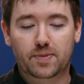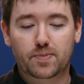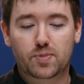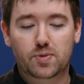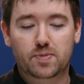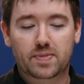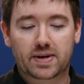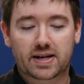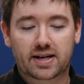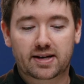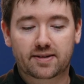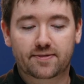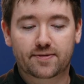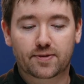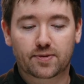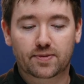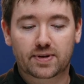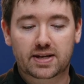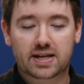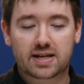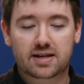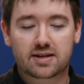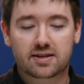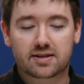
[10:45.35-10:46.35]
put my iPhone
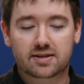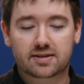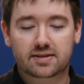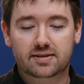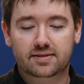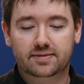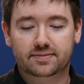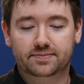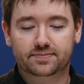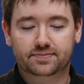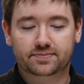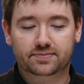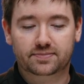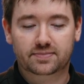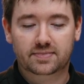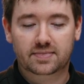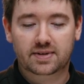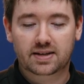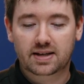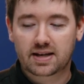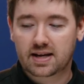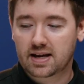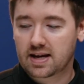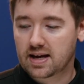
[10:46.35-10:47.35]
here,
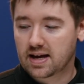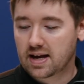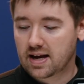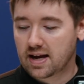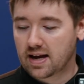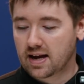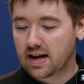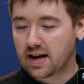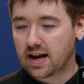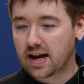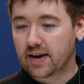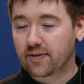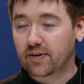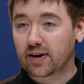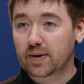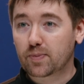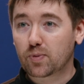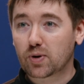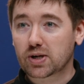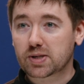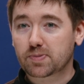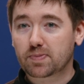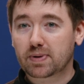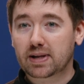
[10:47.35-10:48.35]
if I
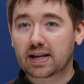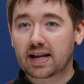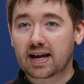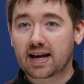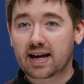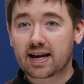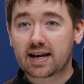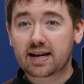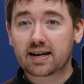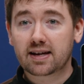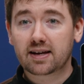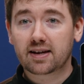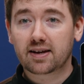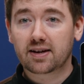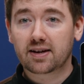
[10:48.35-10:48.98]
press play,